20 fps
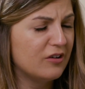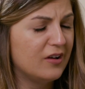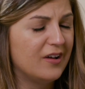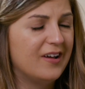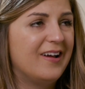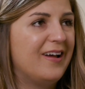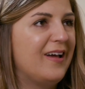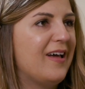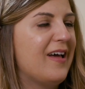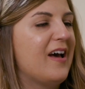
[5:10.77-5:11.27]

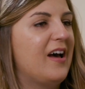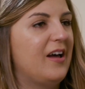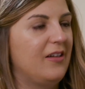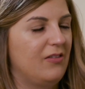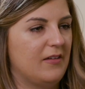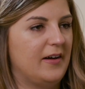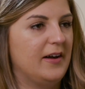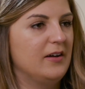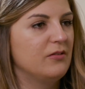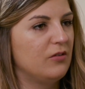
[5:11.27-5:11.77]

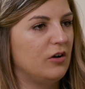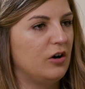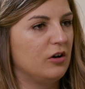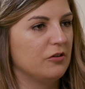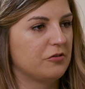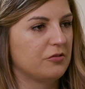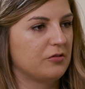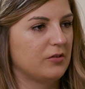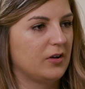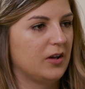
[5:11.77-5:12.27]
and
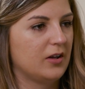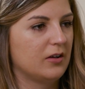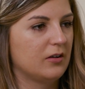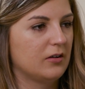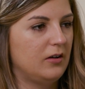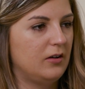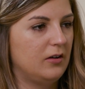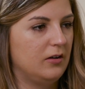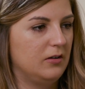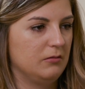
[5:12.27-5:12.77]
life-altering,
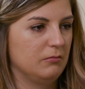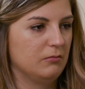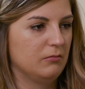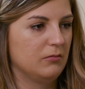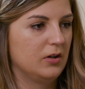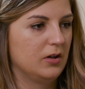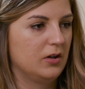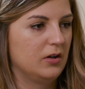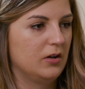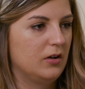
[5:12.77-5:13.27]

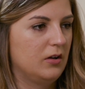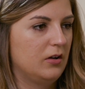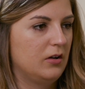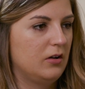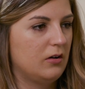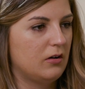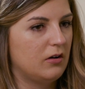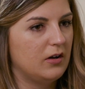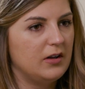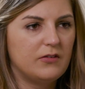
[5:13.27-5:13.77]

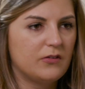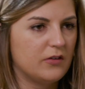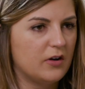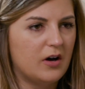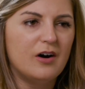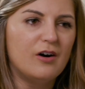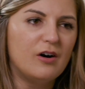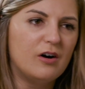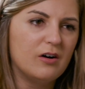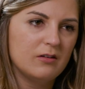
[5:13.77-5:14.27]
is
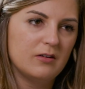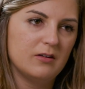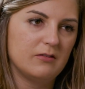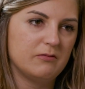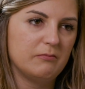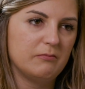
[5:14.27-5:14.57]
not all of